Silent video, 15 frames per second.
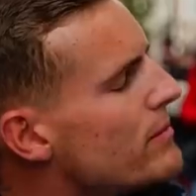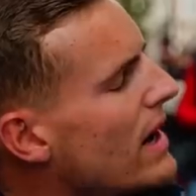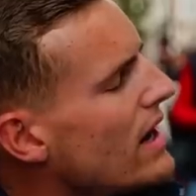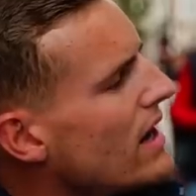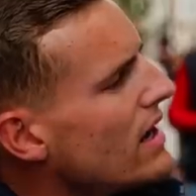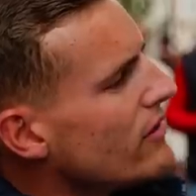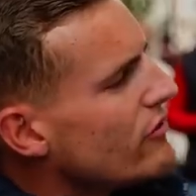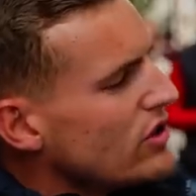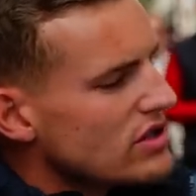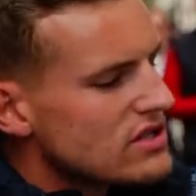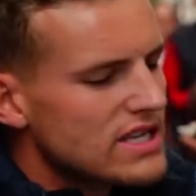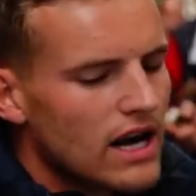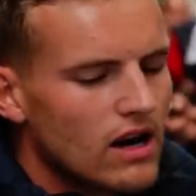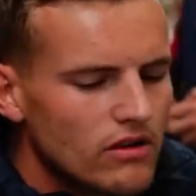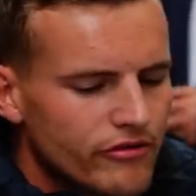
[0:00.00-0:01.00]
But uh, for
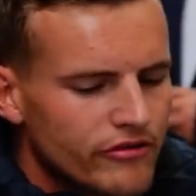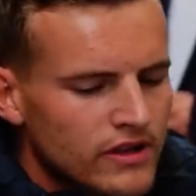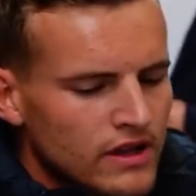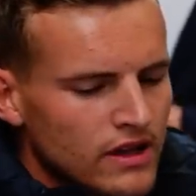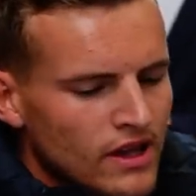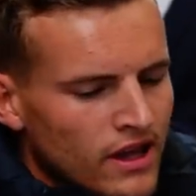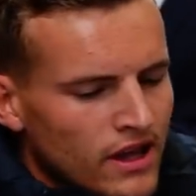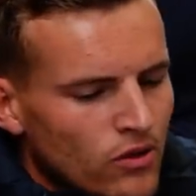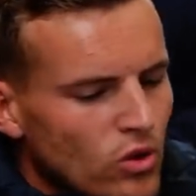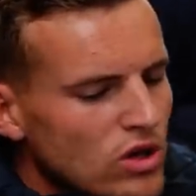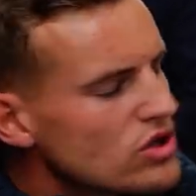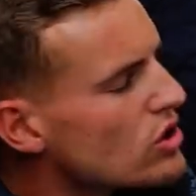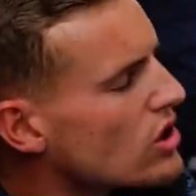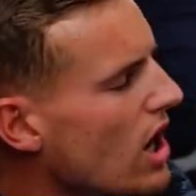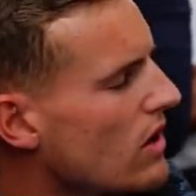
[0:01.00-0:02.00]
yourself,
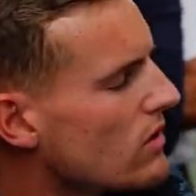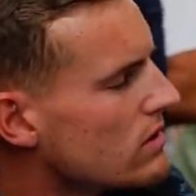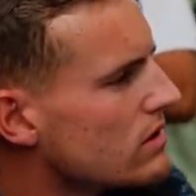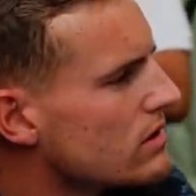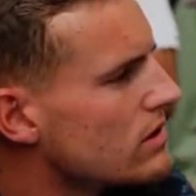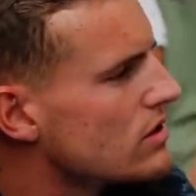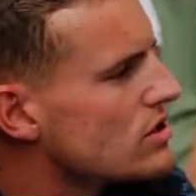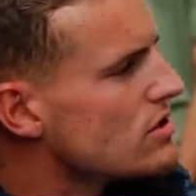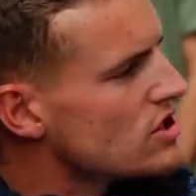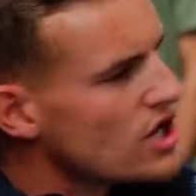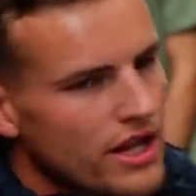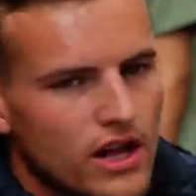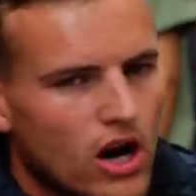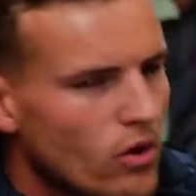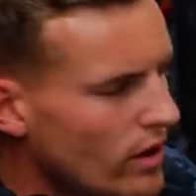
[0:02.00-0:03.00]
what's your goal? To
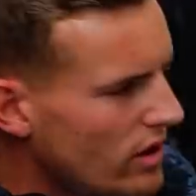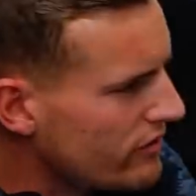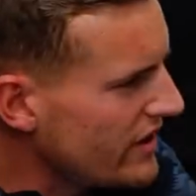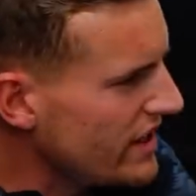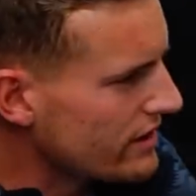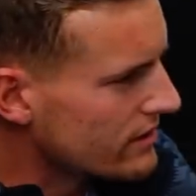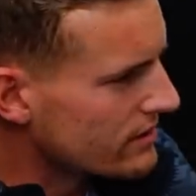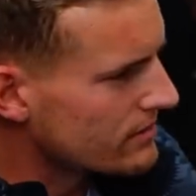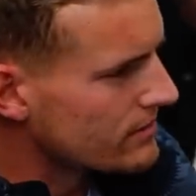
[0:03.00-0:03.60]
turn the whole world vegan?